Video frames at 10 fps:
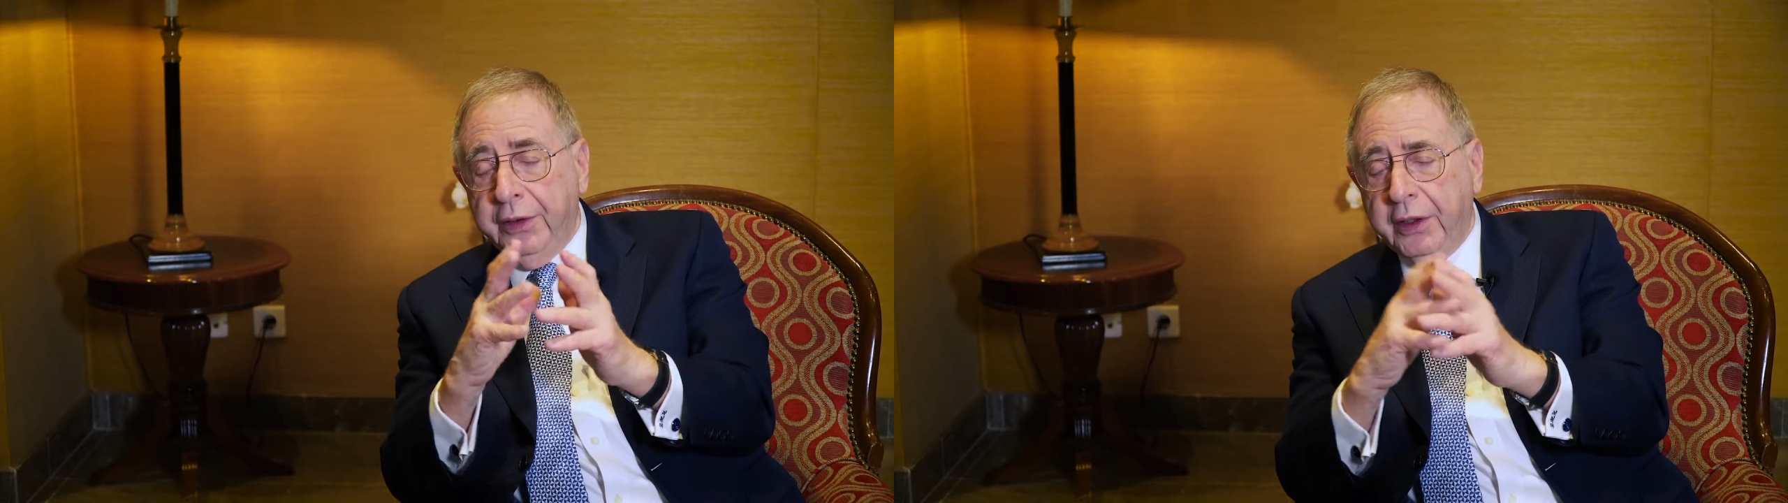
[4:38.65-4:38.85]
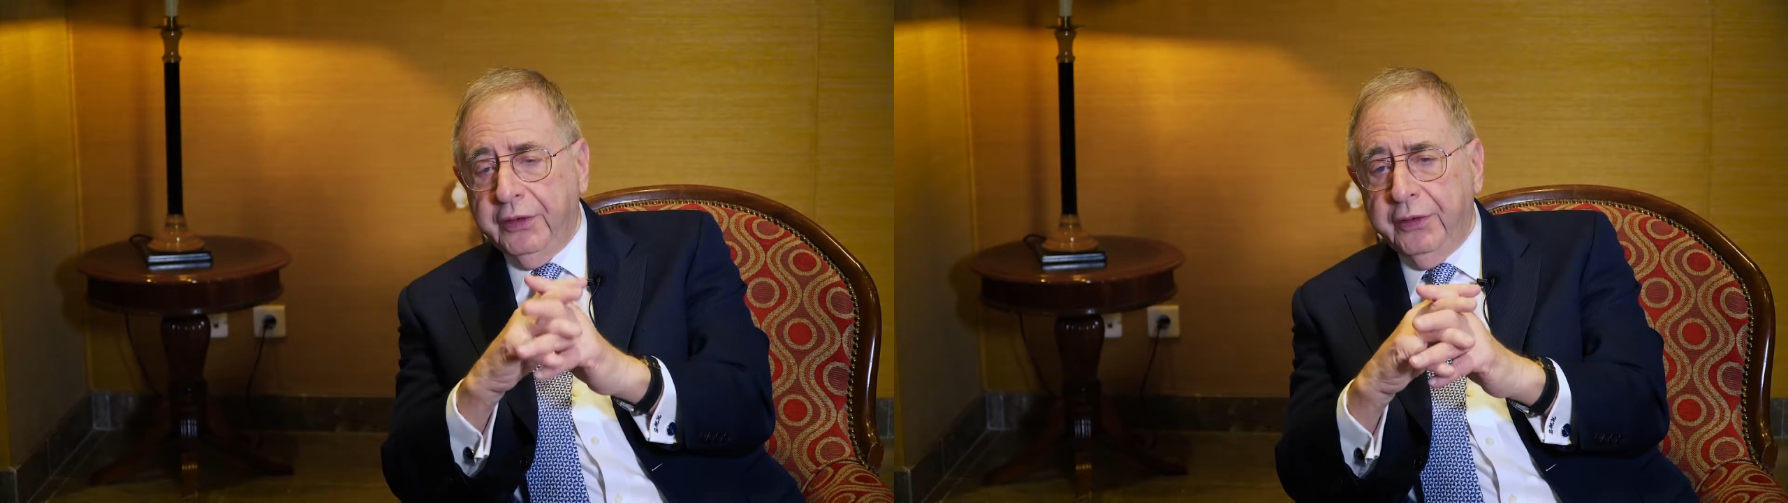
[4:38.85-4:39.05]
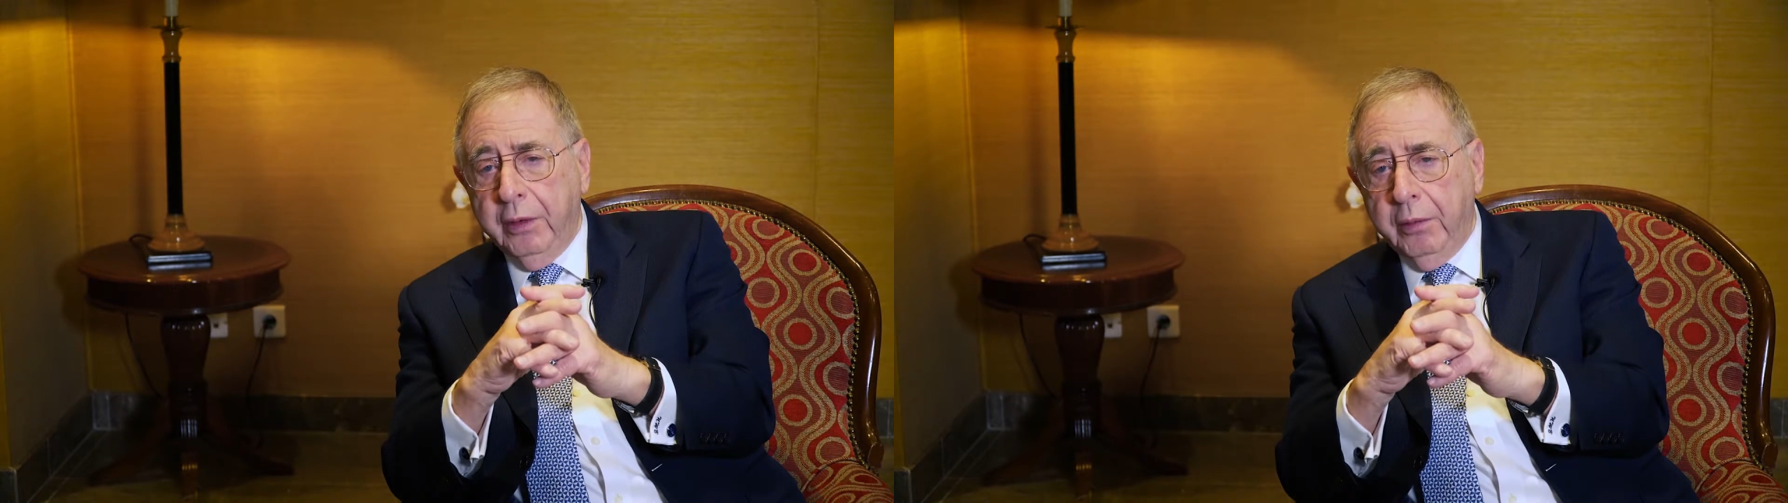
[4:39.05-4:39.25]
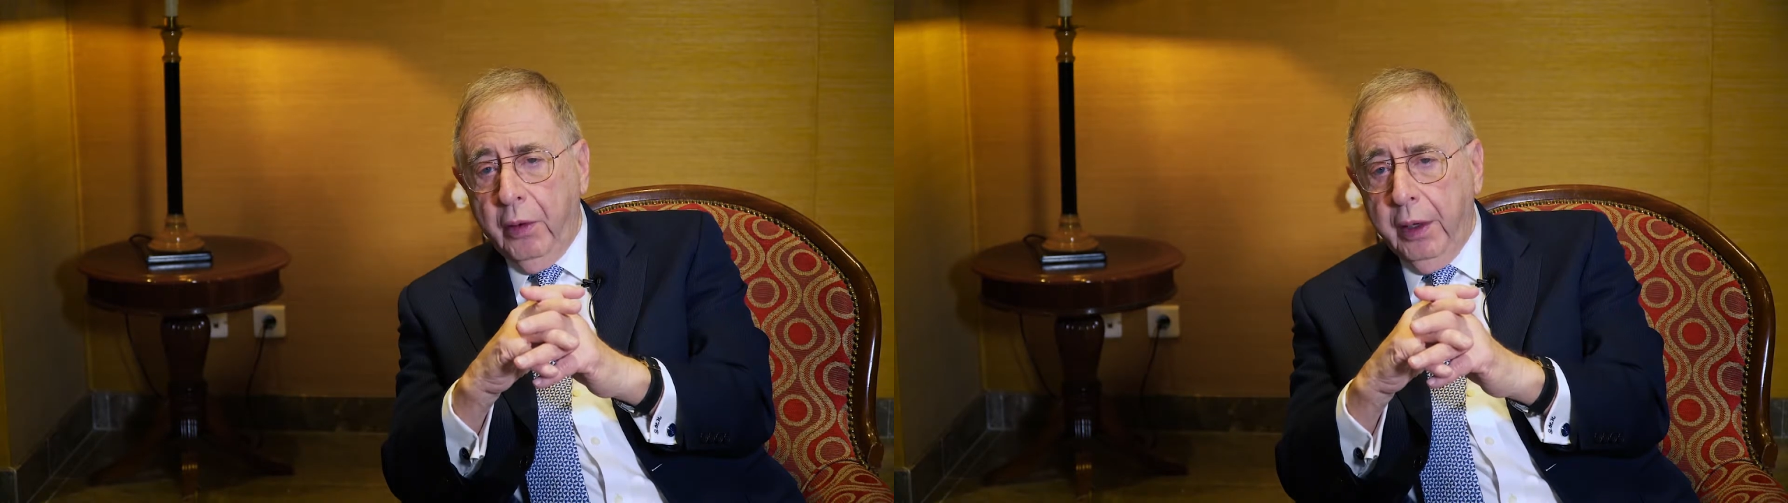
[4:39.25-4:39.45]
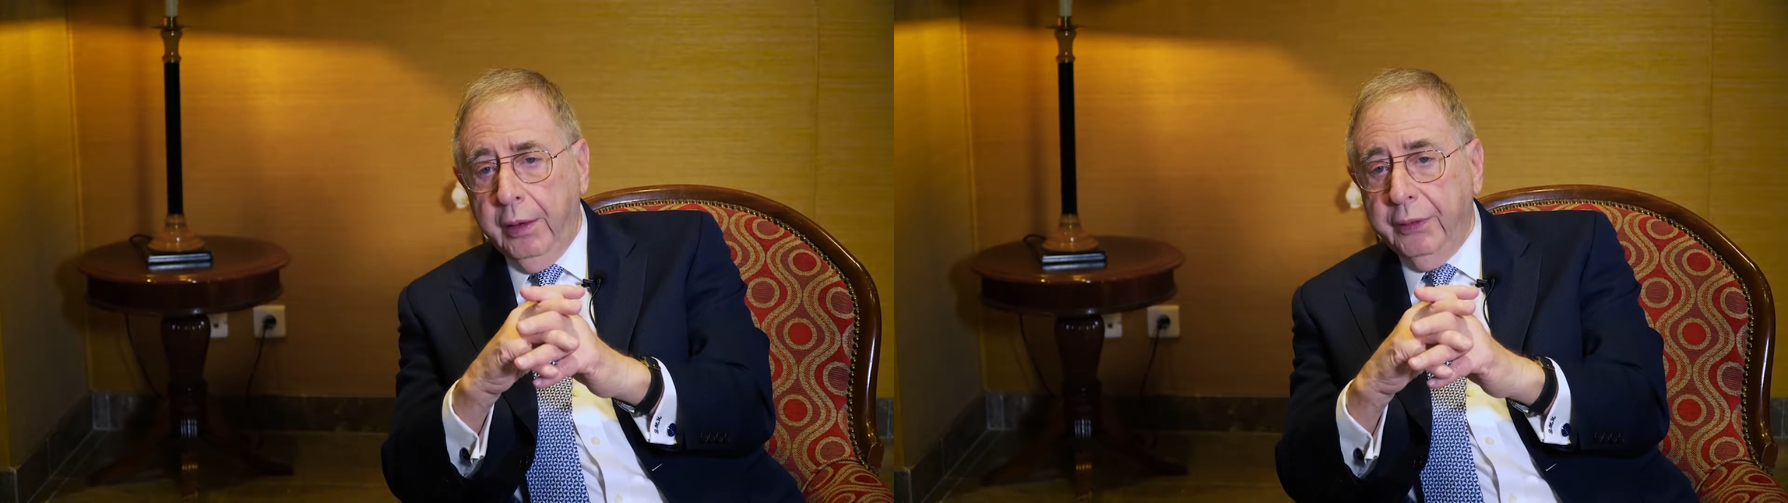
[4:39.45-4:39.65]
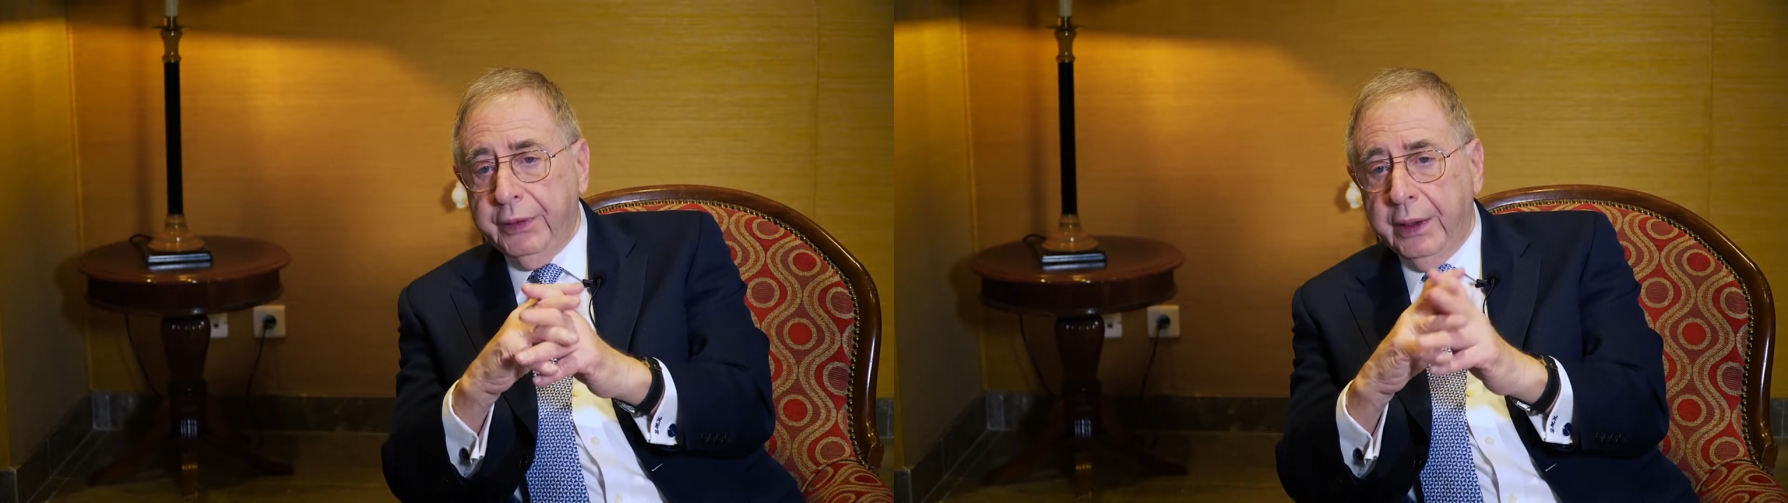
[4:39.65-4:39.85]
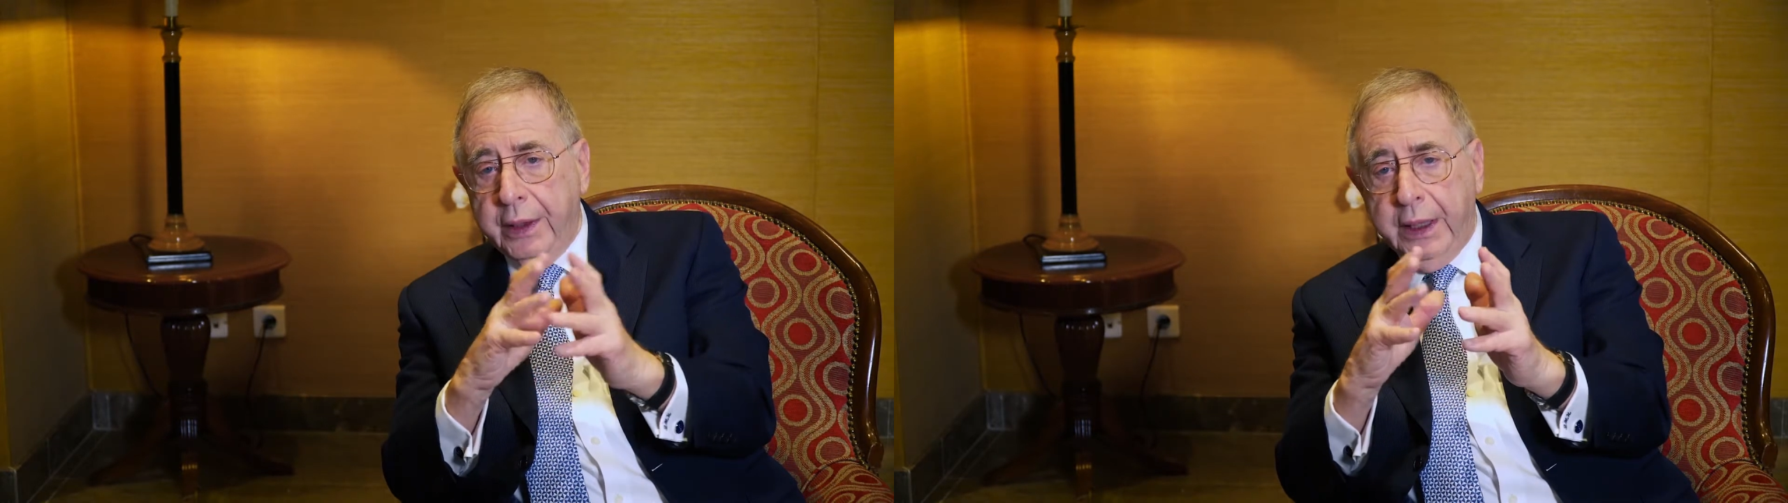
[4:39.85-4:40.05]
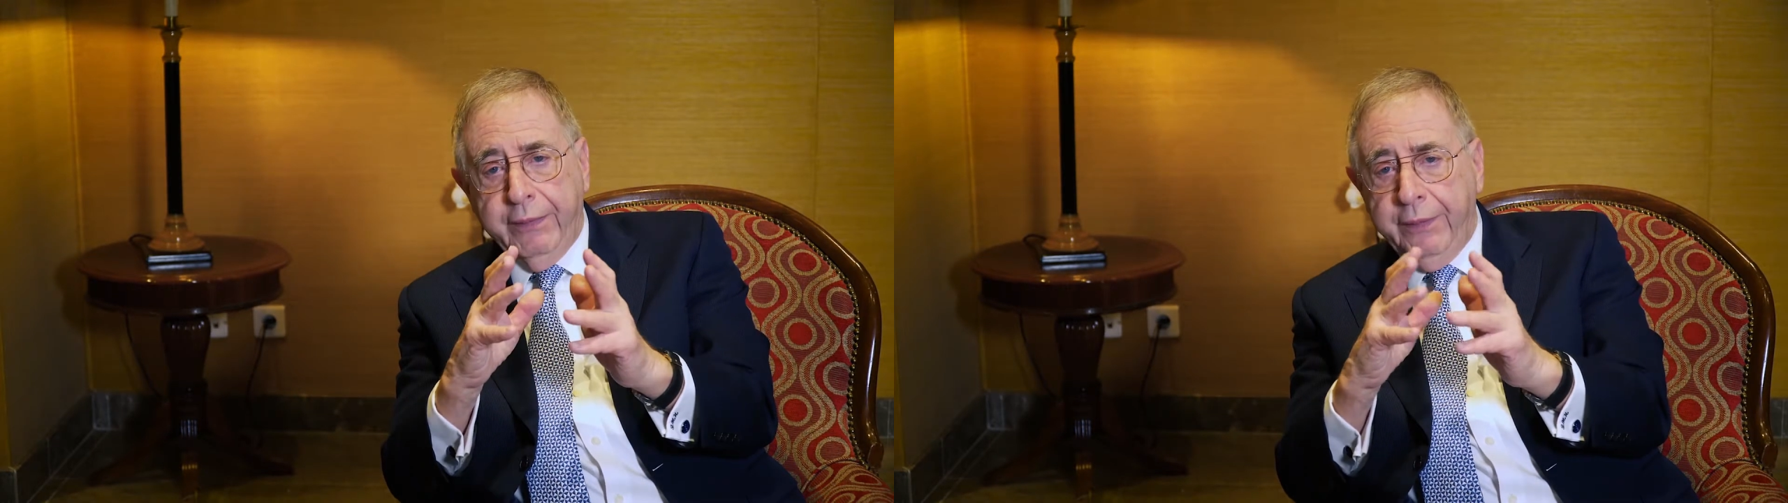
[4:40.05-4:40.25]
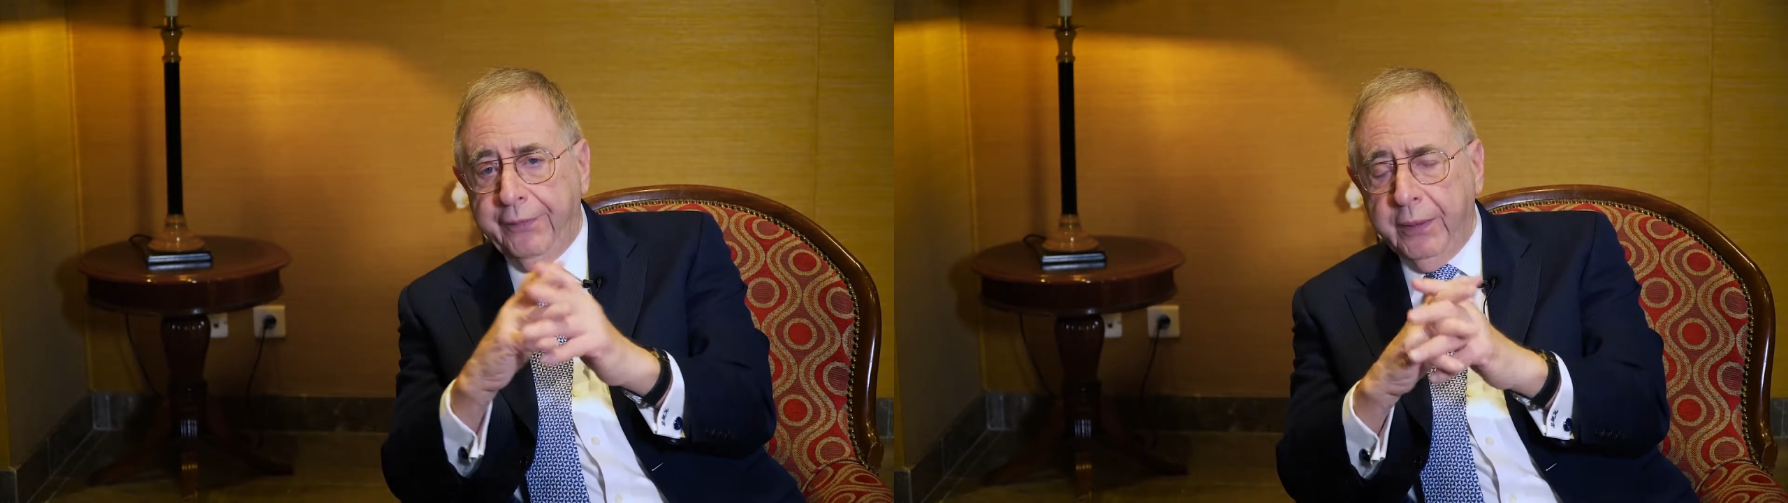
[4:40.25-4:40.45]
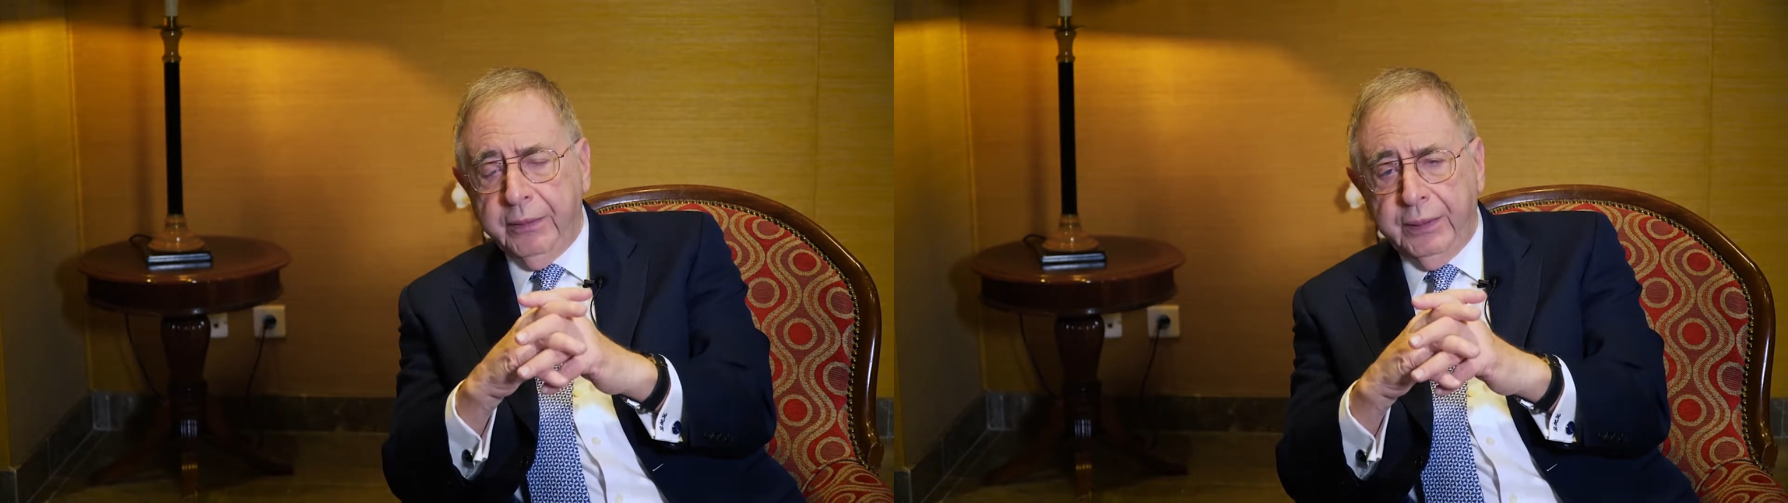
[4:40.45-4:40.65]
industrial boilers and even
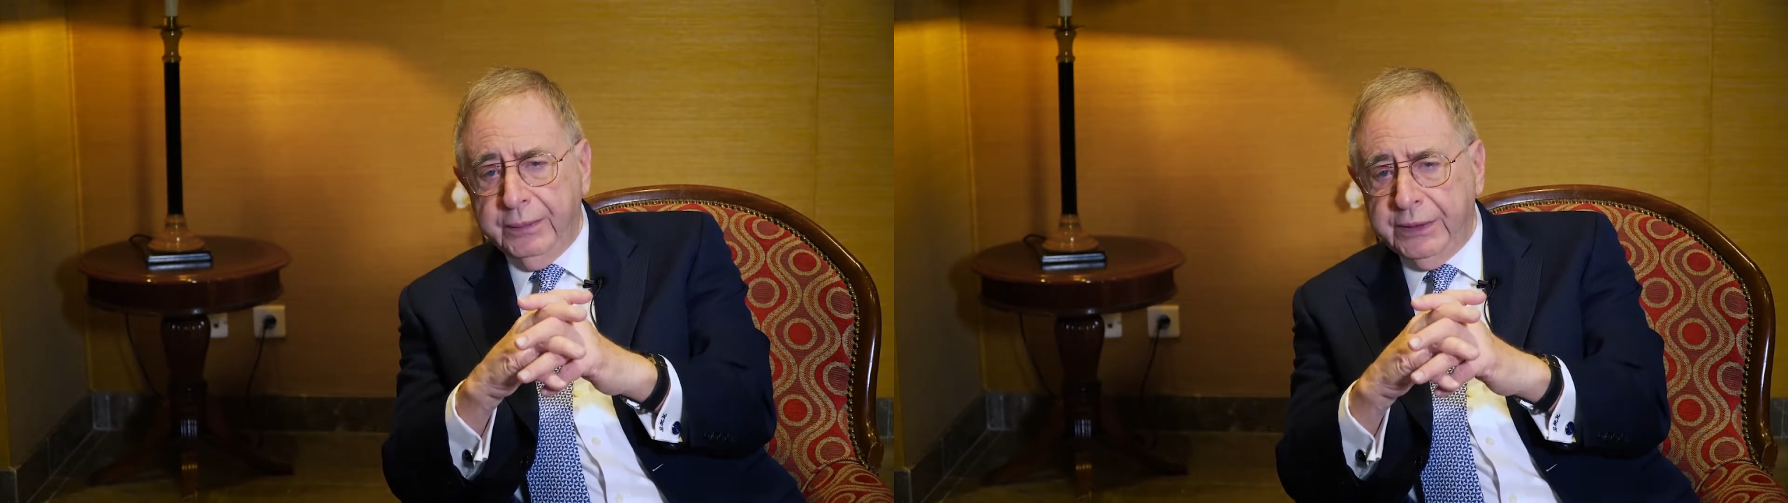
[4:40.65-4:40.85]
from